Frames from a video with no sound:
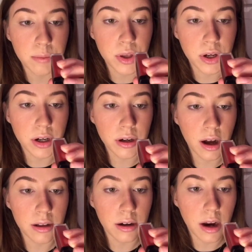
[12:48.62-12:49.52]
Pure
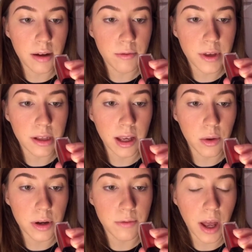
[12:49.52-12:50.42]
Color Envy
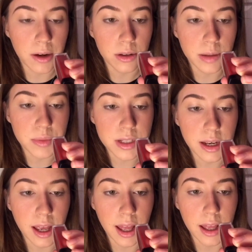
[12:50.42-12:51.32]
Liquid Vinyl
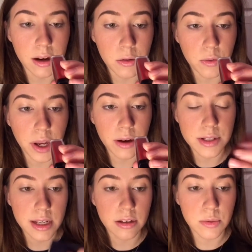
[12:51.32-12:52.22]
Lipstick in
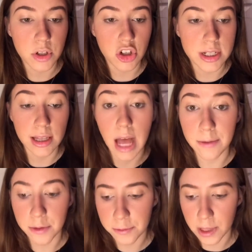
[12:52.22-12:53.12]
306, which is
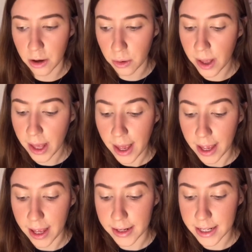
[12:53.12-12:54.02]
Lava Flow,
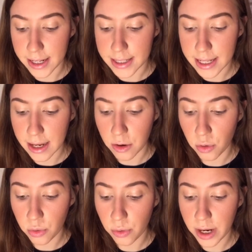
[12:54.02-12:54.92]
and it is
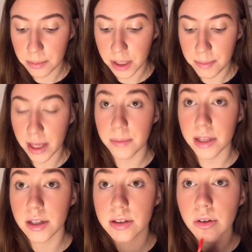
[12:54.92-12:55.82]
incredibly
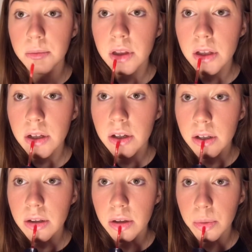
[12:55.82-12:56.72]
pigmented, so I'm
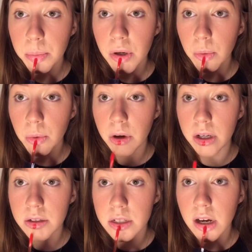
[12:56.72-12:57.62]
literally gonna put
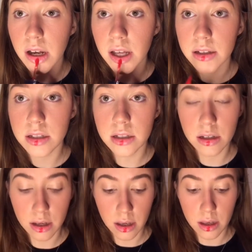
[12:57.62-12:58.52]
one dot,
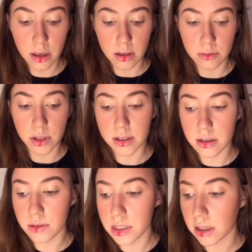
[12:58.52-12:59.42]
I guess
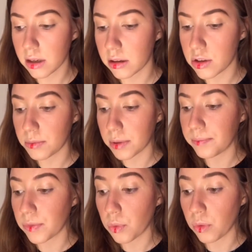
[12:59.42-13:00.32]
that was technically two, but
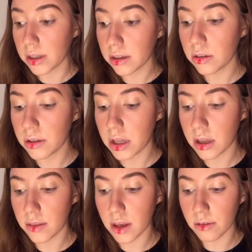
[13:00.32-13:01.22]
one little
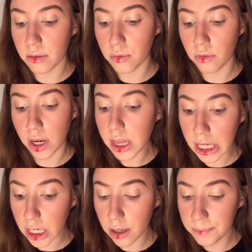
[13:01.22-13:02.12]
thing right
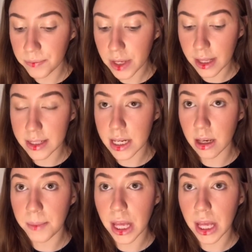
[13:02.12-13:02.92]
there, and then take my